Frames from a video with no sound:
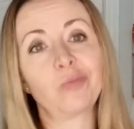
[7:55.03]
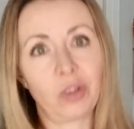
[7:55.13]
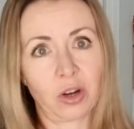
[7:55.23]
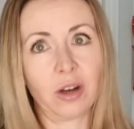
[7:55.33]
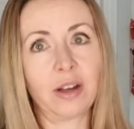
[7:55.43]

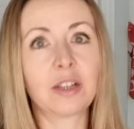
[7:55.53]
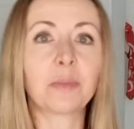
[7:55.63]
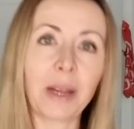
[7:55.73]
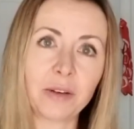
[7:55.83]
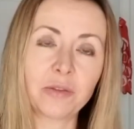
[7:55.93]
yeah, it's
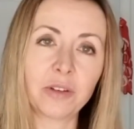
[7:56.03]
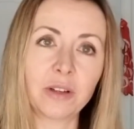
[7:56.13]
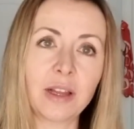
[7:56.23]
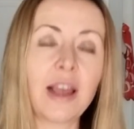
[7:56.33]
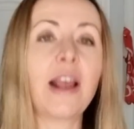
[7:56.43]

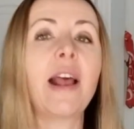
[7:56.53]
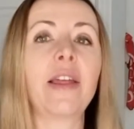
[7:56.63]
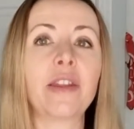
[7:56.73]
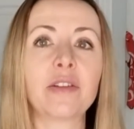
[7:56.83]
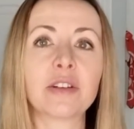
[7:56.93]
painful,
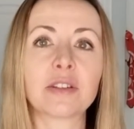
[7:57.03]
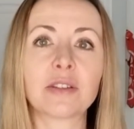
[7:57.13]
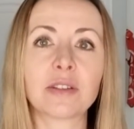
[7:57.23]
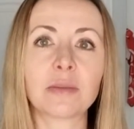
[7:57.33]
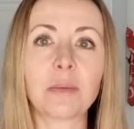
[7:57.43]
and there
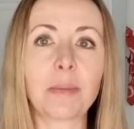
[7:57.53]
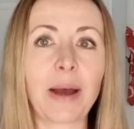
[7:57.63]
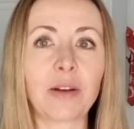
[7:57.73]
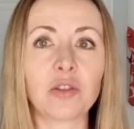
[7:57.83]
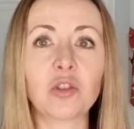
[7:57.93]
is
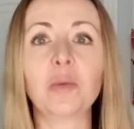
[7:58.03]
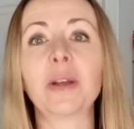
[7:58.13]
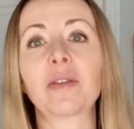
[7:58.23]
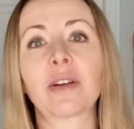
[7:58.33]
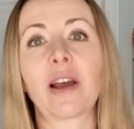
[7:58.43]
about a
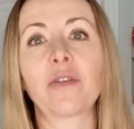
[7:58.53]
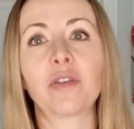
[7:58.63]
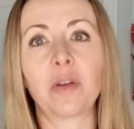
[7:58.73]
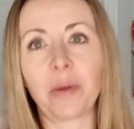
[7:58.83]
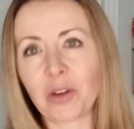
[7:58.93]
2-week
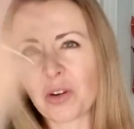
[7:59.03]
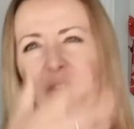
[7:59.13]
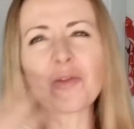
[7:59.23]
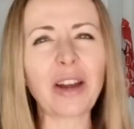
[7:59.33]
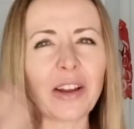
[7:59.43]
recovery where you
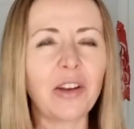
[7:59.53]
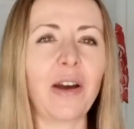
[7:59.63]
can't really go